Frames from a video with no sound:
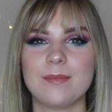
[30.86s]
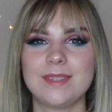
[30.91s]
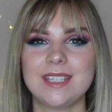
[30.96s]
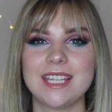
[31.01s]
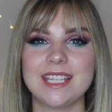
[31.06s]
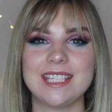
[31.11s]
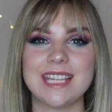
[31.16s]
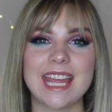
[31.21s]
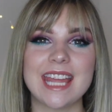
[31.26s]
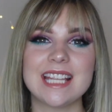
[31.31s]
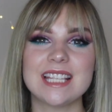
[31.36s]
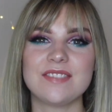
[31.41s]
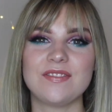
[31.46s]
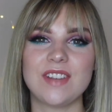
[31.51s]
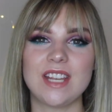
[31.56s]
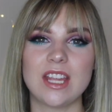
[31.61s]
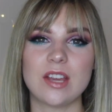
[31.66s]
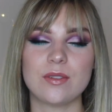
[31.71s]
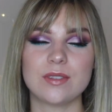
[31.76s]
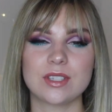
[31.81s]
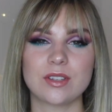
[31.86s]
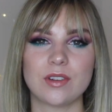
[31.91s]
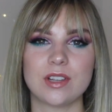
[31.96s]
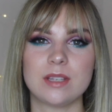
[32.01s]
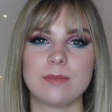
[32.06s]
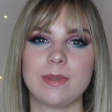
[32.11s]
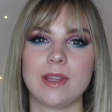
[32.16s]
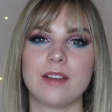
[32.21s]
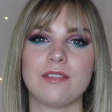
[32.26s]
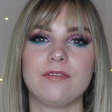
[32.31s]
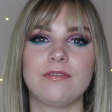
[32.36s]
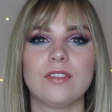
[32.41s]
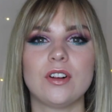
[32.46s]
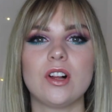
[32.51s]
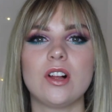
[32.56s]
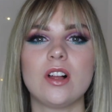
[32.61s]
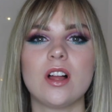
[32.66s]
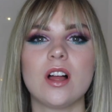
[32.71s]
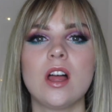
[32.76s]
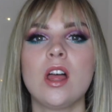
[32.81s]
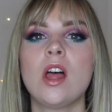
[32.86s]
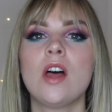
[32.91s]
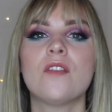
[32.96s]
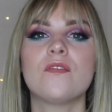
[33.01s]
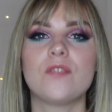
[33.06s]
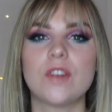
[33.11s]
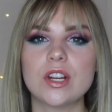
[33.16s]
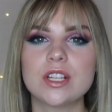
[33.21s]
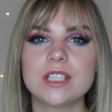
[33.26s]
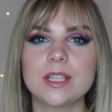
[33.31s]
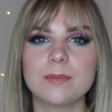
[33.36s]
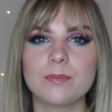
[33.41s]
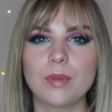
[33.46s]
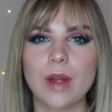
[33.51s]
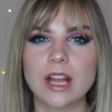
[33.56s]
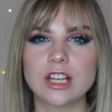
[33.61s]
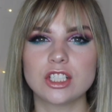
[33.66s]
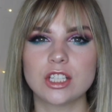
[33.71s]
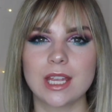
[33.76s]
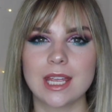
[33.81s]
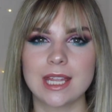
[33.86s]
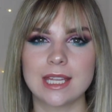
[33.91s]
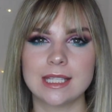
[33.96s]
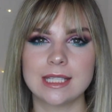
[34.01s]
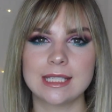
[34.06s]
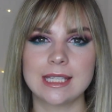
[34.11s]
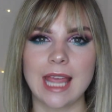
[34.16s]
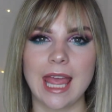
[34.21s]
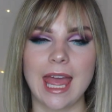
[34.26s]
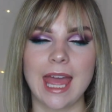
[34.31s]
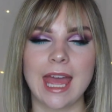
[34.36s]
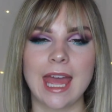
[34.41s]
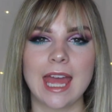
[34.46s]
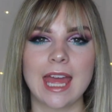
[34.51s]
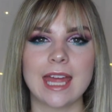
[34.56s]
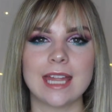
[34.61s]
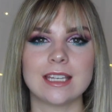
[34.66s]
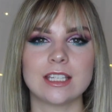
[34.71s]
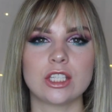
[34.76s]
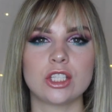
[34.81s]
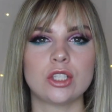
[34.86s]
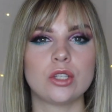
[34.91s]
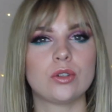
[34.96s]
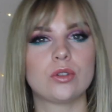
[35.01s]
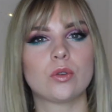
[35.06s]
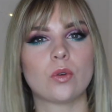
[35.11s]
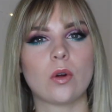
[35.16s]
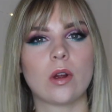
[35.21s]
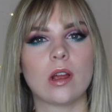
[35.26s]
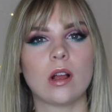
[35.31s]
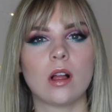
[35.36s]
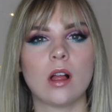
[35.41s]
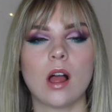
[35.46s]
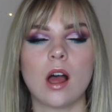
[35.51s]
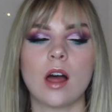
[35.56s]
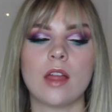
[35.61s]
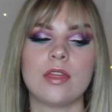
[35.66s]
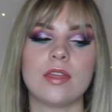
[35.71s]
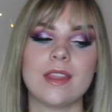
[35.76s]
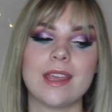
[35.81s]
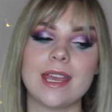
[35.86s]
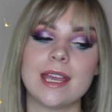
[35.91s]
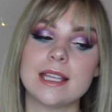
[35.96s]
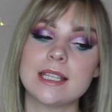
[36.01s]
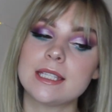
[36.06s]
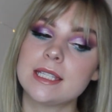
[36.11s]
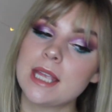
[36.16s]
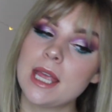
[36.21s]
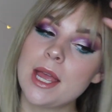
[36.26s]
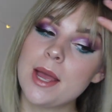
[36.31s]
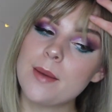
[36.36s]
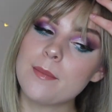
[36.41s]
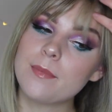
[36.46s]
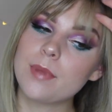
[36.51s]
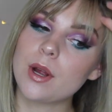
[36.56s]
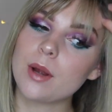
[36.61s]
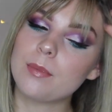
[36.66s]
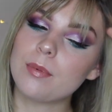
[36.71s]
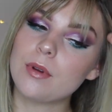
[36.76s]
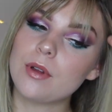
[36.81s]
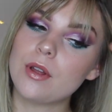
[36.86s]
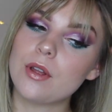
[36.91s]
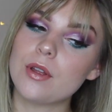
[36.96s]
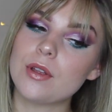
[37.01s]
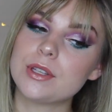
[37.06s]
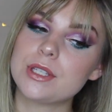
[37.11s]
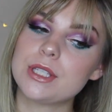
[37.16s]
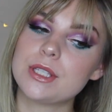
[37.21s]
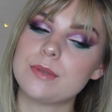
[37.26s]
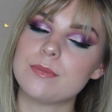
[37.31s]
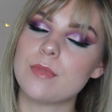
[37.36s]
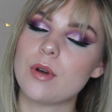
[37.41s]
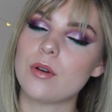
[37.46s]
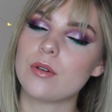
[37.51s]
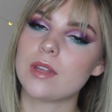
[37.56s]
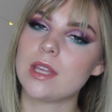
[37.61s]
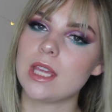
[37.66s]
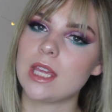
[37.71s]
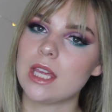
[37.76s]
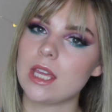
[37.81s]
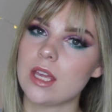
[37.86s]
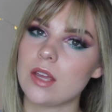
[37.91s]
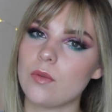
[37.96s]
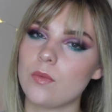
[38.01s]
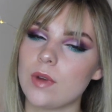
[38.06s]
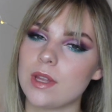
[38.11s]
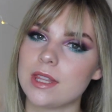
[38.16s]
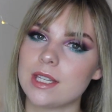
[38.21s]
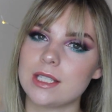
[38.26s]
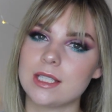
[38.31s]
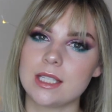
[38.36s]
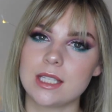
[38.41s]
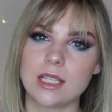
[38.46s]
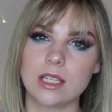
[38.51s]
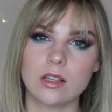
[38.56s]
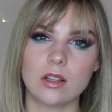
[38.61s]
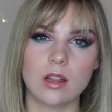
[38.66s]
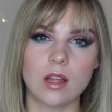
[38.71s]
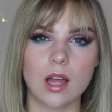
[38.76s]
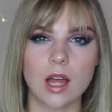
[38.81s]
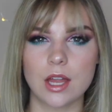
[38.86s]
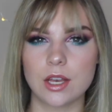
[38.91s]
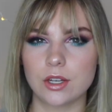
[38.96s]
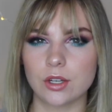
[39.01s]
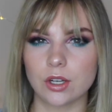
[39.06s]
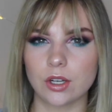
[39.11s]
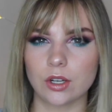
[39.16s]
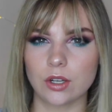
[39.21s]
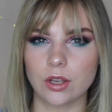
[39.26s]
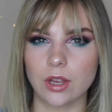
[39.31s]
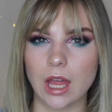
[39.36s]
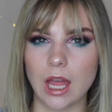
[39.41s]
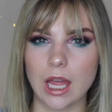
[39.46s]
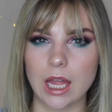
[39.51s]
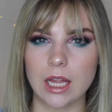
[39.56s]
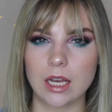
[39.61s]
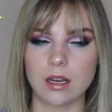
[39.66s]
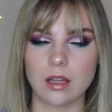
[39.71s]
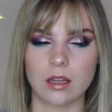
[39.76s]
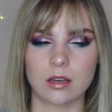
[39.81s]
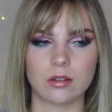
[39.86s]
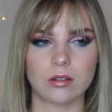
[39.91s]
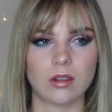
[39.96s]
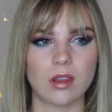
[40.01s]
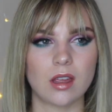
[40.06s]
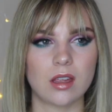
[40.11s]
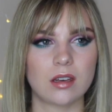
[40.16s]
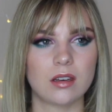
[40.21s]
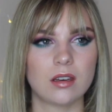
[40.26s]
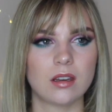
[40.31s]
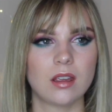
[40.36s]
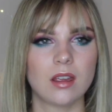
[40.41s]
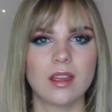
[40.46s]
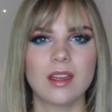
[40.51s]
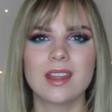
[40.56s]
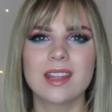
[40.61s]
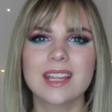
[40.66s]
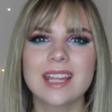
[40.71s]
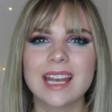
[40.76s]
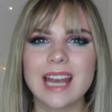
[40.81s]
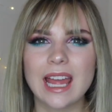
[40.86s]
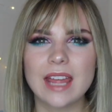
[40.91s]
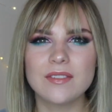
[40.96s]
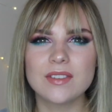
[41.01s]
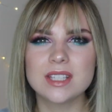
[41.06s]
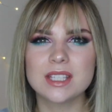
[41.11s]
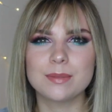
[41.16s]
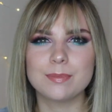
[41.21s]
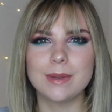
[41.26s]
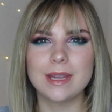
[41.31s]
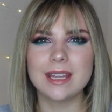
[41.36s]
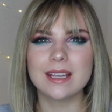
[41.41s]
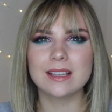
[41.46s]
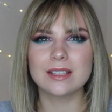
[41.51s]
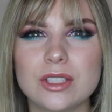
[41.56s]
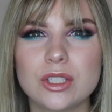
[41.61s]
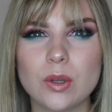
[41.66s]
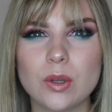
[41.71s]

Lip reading: Today's video is going to be a full first impressions and tutorial on this purple Smokey with a teal underline? Can I even speak?